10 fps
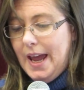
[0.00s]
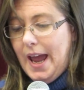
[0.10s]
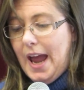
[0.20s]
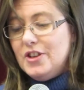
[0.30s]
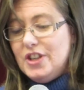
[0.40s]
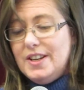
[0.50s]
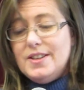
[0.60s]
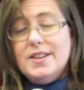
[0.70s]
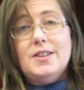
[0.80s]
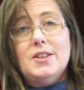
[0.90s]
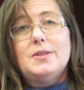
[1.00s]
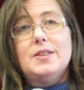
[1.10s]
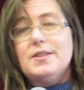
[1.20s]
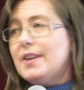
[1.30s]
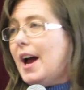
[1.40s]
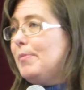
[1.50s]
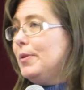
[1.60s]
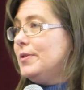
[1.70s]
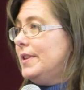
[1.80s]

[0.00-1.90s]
And Jesus' disciples